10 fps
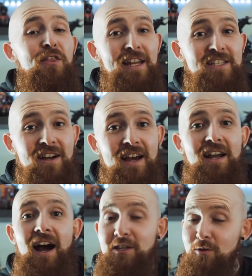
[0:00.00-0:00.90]
that aside,
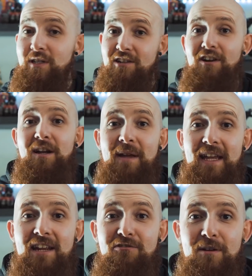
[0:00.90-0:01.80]
I do still recommend
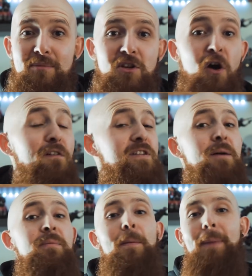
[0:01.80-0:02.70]
getting grips of
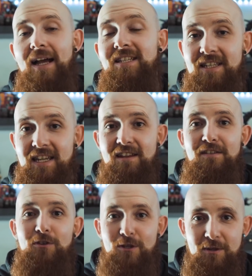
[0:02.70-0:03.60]
some capacity
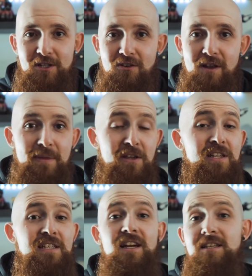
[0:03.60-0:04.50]
for your Switch OLED because
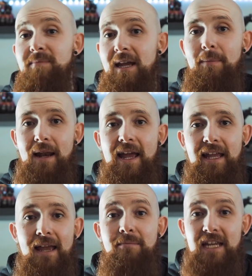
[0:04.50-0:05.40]
it does make playing
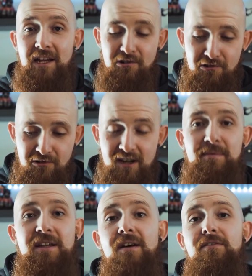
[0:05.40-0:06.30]
games
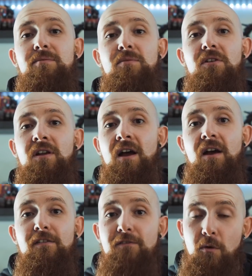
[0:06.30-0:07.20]
incredibly comfortable
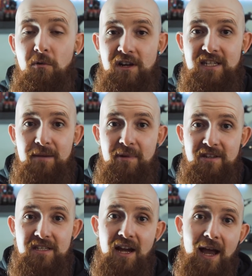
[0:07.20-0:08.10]
for more extended
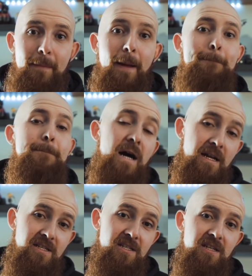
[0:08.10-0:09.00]
periods of time,
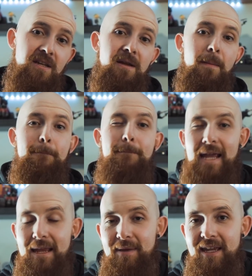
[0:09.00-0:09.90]
but
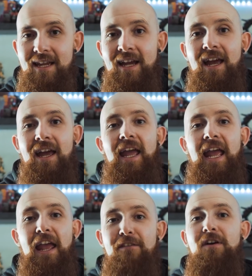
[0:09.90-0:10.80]
maybe
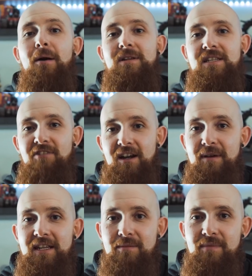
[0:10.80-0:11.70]
if I were to
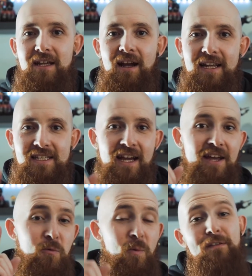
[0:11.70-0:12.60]
recommend something, I'd say
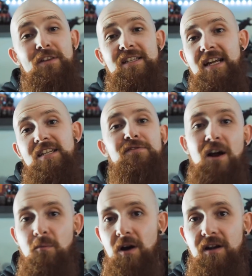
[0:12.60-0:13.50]
either wait for the
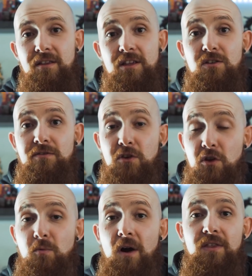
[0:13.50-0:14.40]
Satisfy one, the sort of
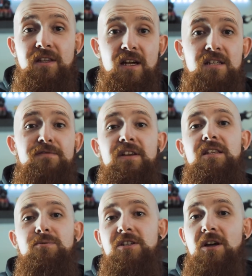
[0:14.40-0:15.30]
new one that does fit the
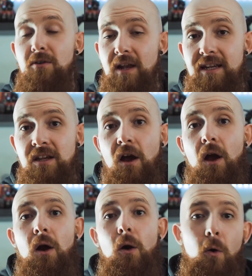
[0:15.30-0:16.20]
Switch OLED,
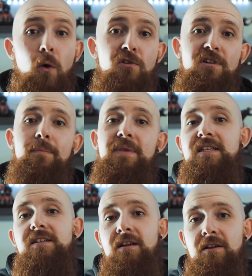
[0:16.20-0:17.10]
or grab the
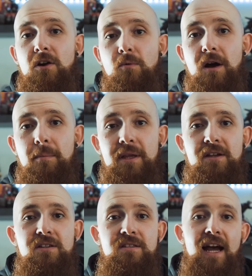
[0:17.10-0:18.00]
Skull & Co one
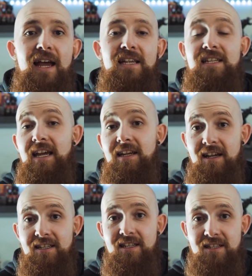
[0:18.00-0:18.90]
because that is a
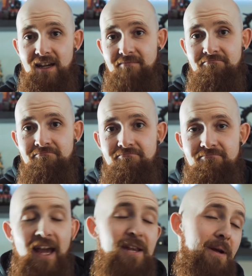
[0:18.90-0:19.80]
nice design.
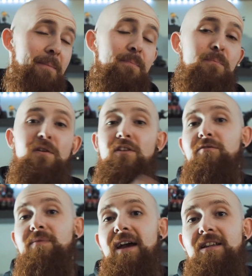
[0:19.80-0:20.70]
Anyway, moving on
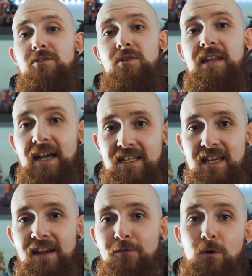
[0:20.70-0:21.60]
from there to the next
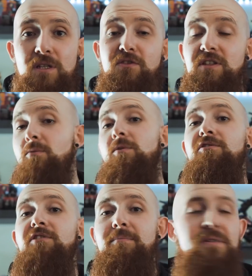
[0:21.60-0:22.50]
thing, of course, if you don't want
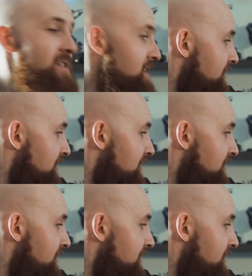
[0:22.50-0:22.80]
grips,